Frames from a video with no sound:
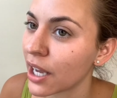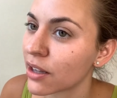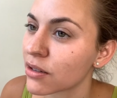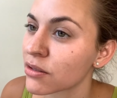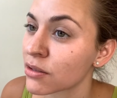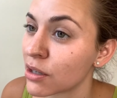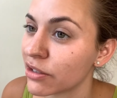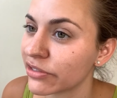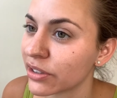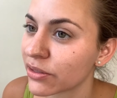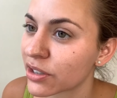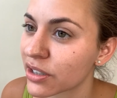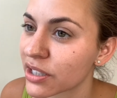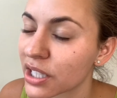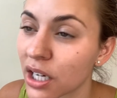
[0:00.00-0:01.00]
There's no
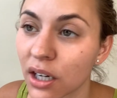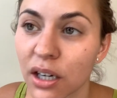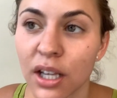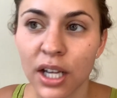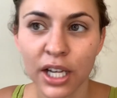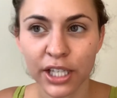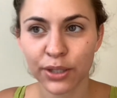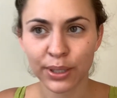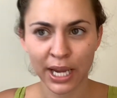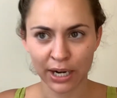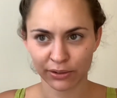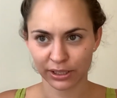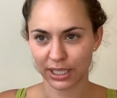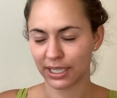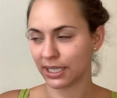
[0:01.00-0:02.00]
filters here. You can't
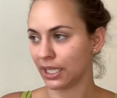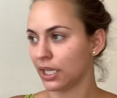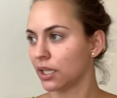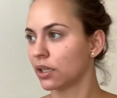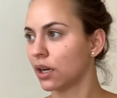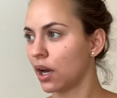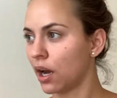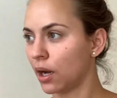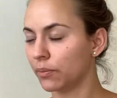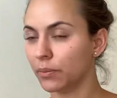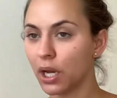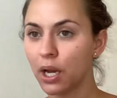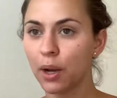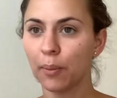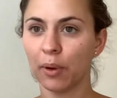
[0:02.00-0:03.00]
really see it.
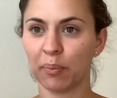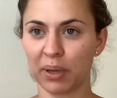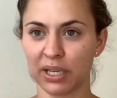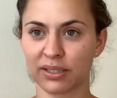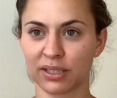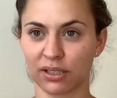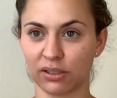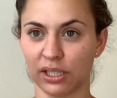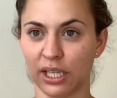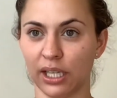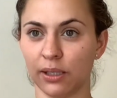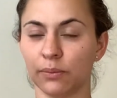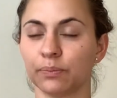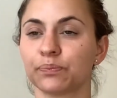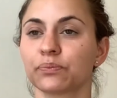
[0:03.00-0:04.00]
But
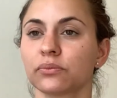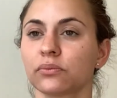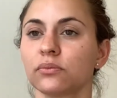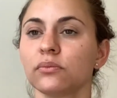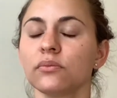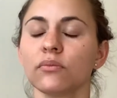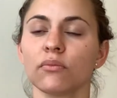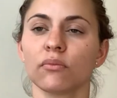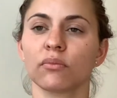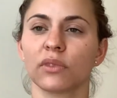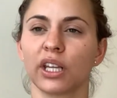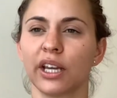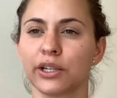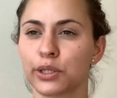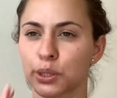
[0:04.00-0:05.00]
basically,
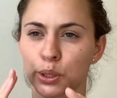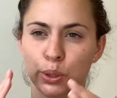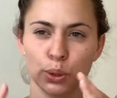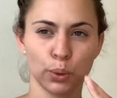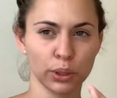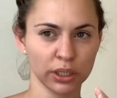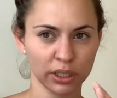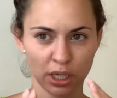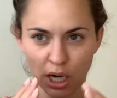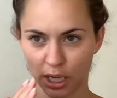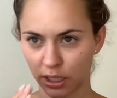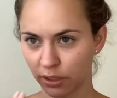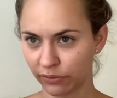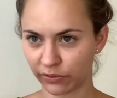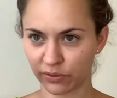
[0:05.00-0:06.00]
it just sort of kind
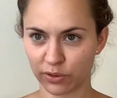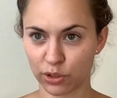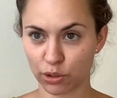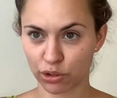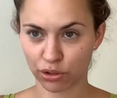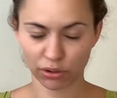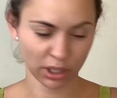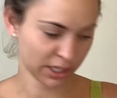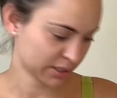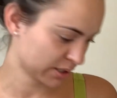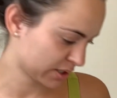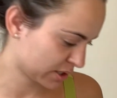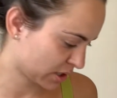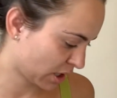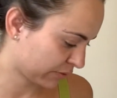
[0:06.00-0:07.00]
of neutralizes
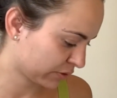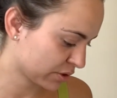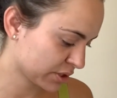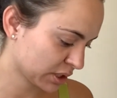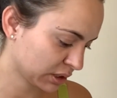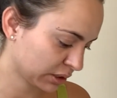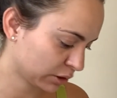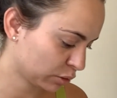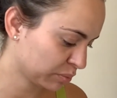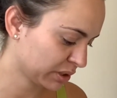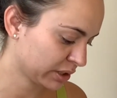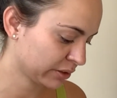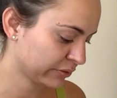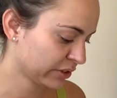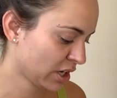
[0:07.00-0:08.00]
stuff. There's a little bit
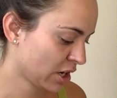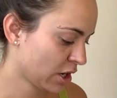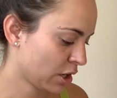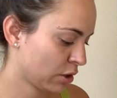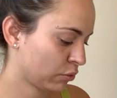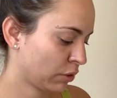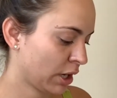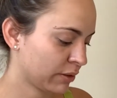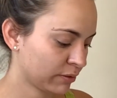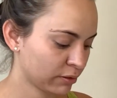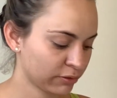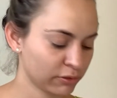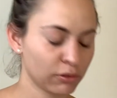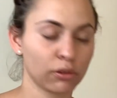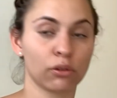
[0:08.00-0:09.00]
of
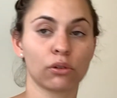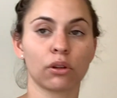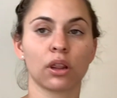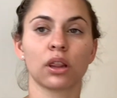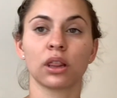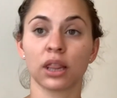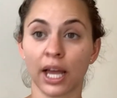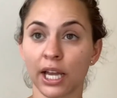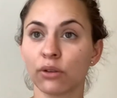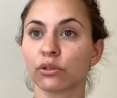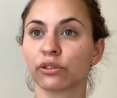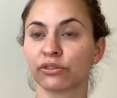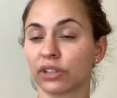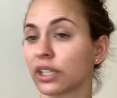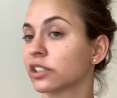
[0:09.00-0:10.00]
light
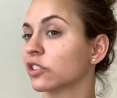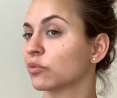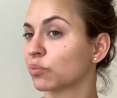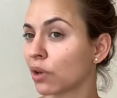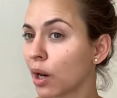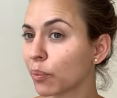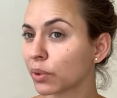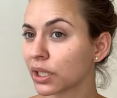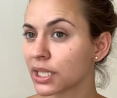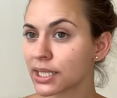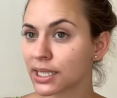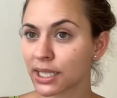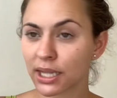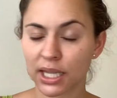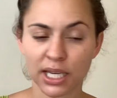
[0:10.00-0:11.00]
reflective properties
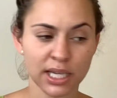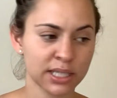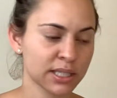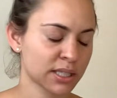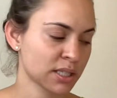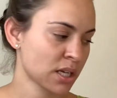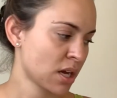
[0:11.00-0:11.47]
in this.